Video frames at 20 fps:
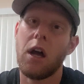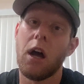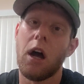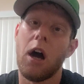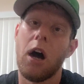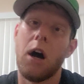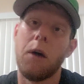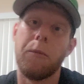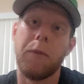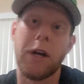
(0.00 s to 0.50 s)

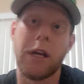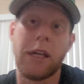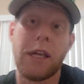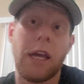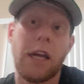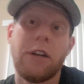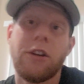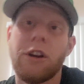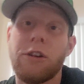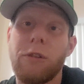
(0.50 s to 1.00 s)
But
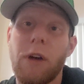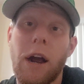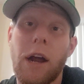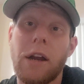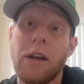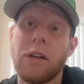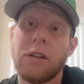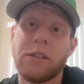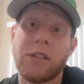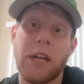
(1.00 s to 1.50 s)
KJ
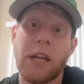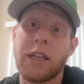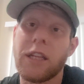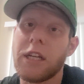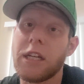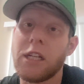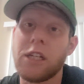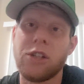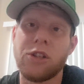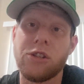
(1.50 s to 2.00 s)
Wright said
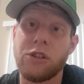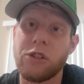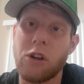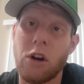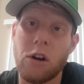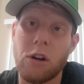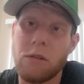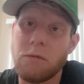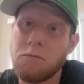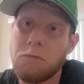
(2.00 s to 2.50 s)
that he should
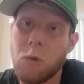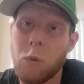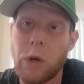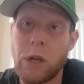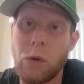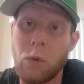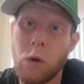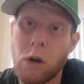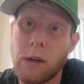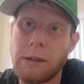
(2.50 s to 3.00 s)
start
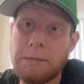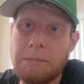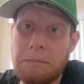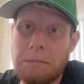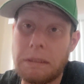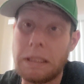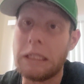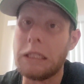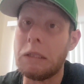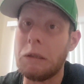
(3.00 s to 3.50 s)
week 1.
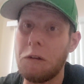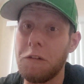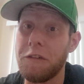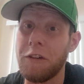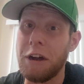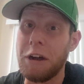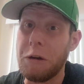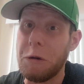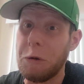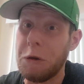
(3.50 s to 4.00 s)
I don't know if
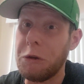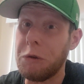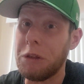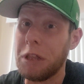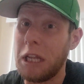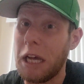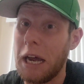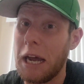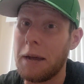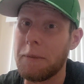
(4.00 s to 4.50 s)
I agree with
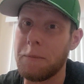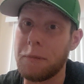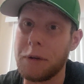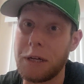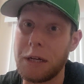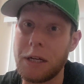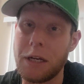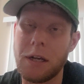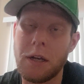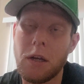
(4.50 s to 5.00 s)
that,
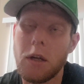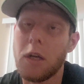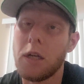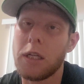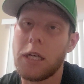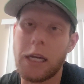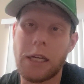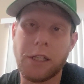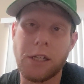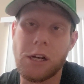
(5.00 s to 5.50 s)
but
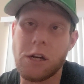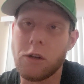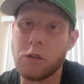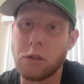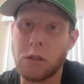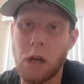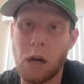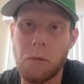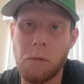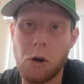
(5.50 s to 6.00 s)
KJ knows
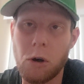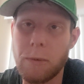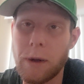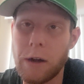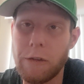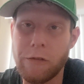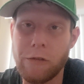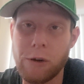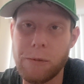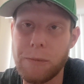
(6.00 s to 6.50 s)
a lot more
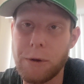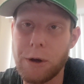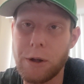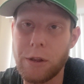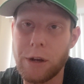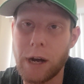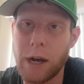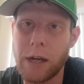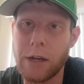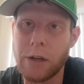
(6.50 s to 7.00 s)
about football
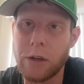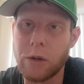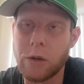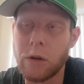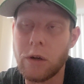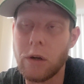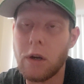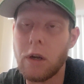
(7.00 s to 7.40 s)
than I do.